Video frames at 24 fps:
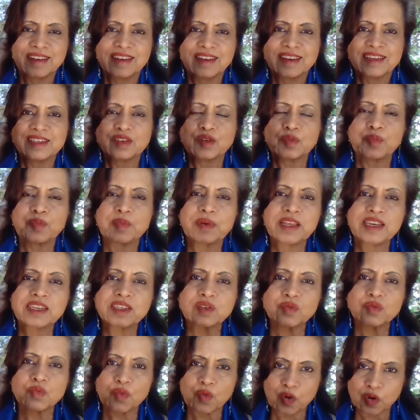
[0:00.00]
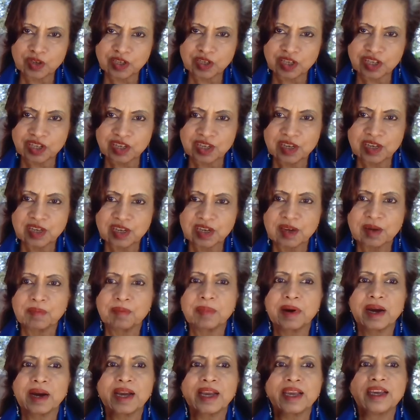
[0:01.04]
So please watch
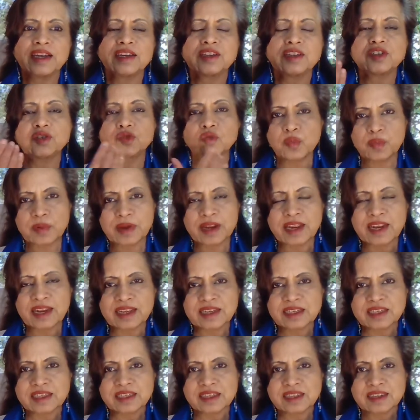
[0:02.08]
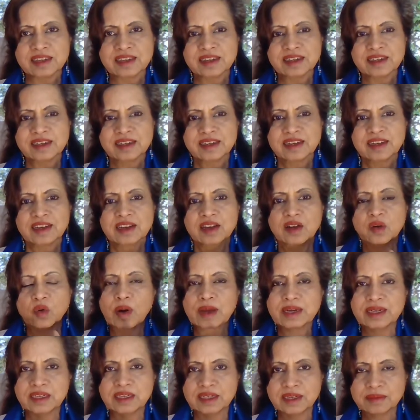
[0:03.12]
my two playlists,
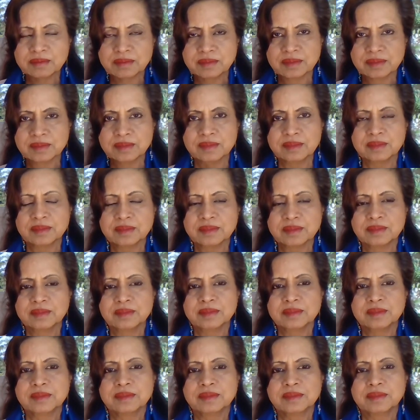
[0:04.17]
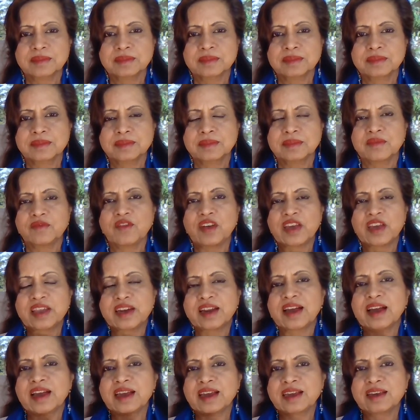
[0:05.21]
Quantum, where
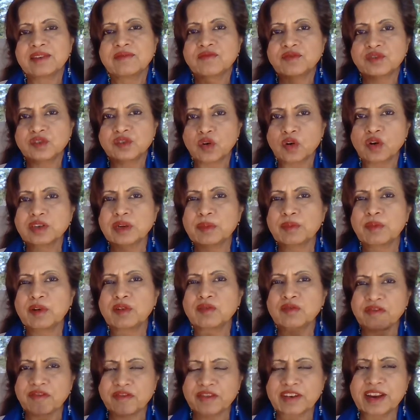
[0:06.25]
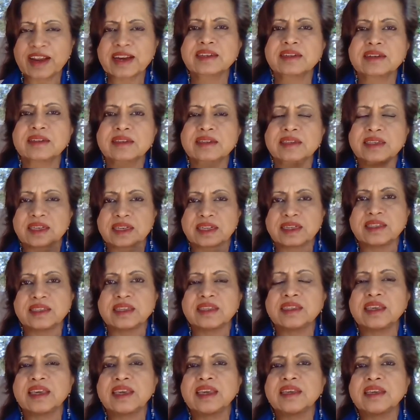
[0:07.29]
I have talked about fractals and other
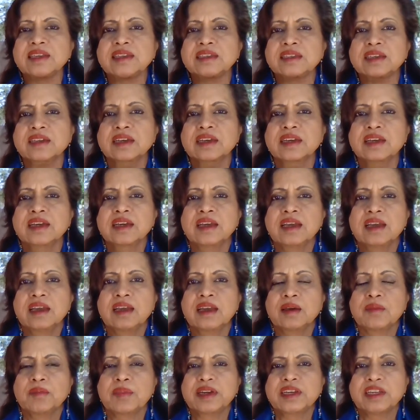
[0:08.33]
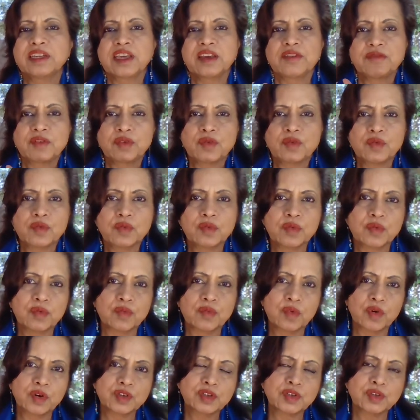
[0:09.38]
things. But if you
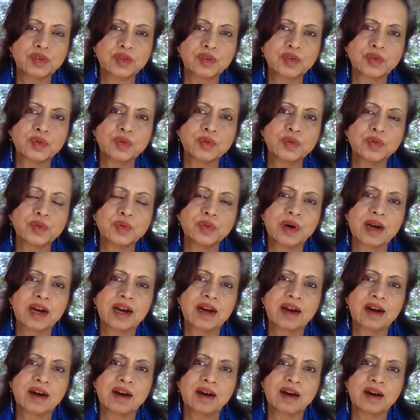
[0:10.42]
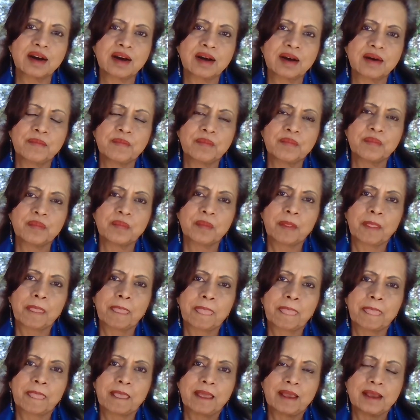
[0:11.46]
want to do a
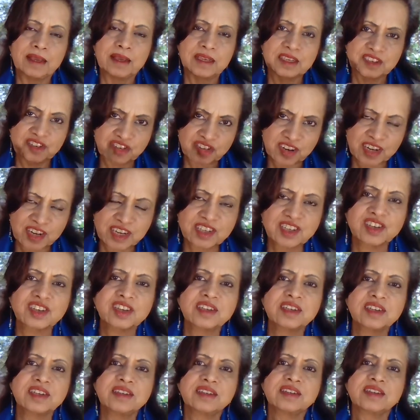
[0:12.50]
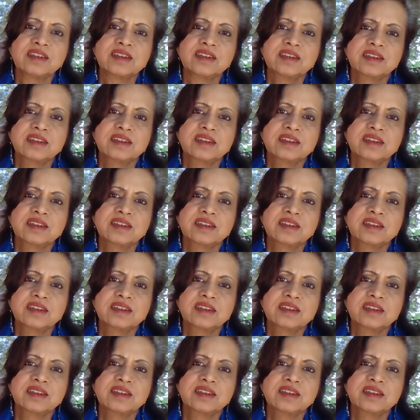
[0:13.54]
structured